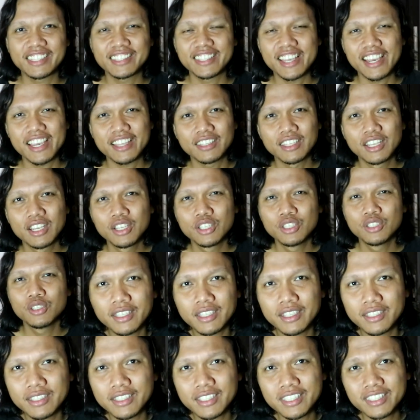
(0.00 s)
like that
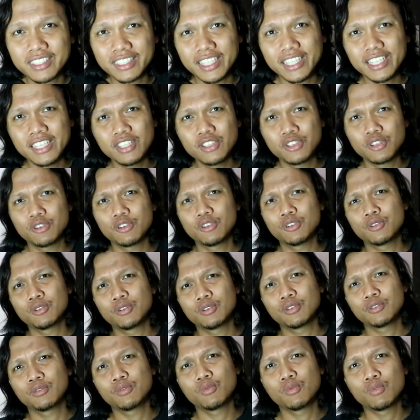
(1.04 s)
the thing
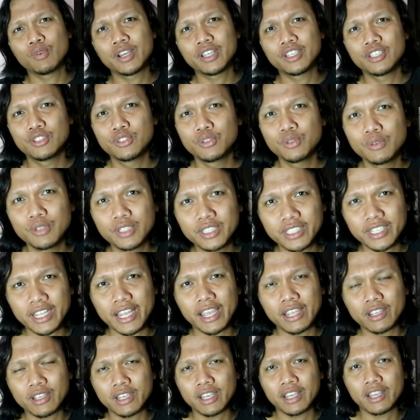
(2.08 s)
you want to do is
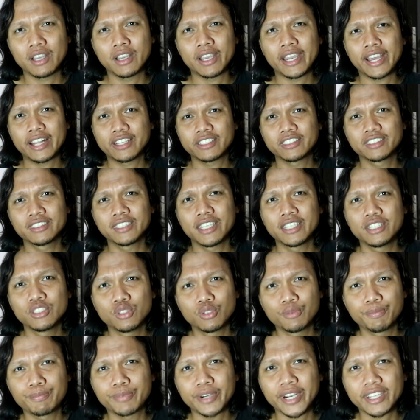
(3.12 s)
like else than
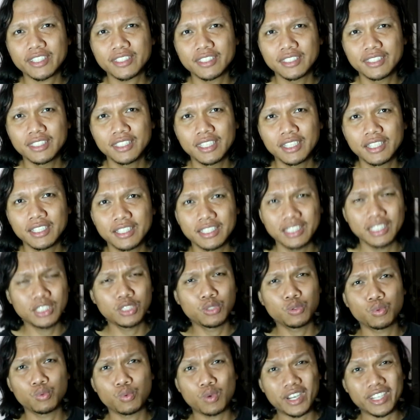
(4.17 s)
you practicing
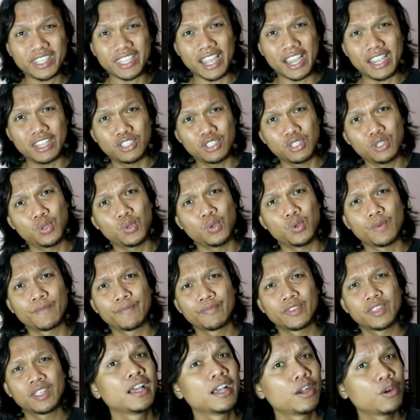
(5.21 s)
this is what I do
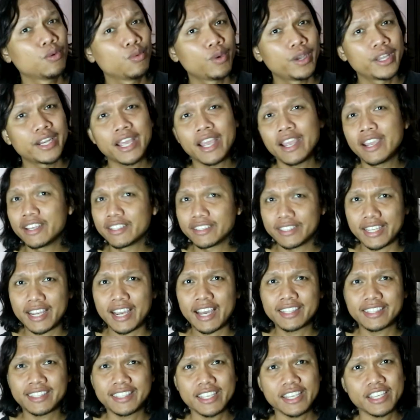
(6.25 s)
when I
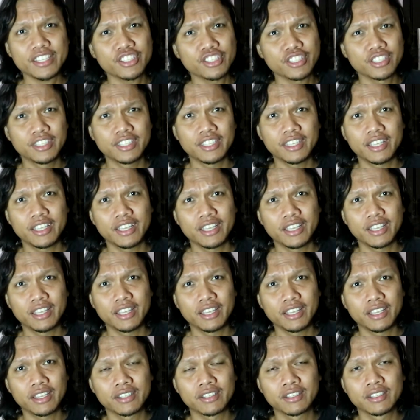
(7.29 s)
attach
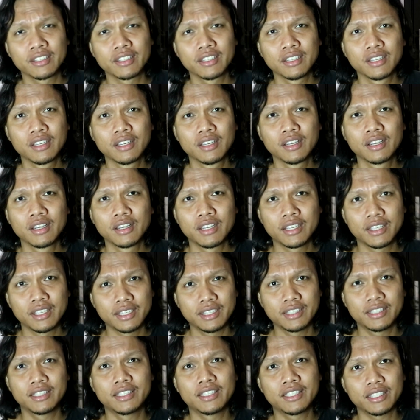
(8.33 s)
the
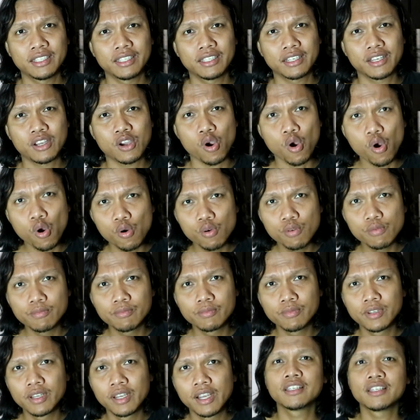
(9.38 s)
the
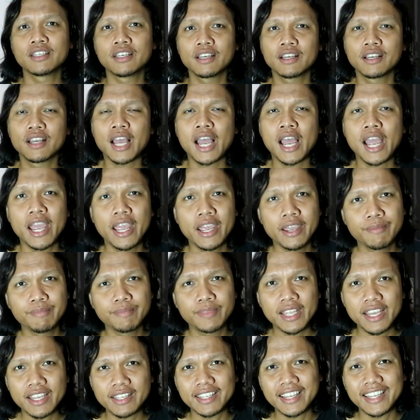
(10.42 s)
comb
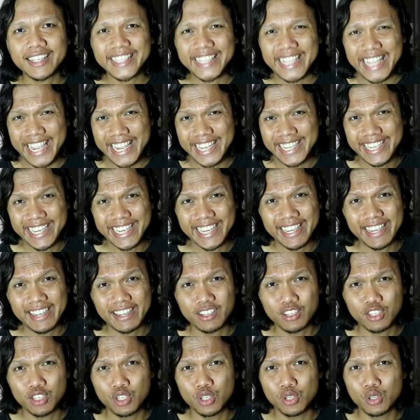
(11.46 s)
I'm not attaching
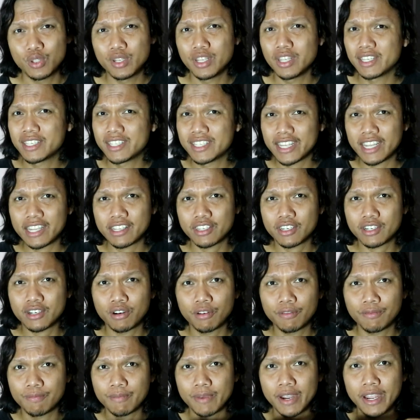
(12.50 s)
it to the center of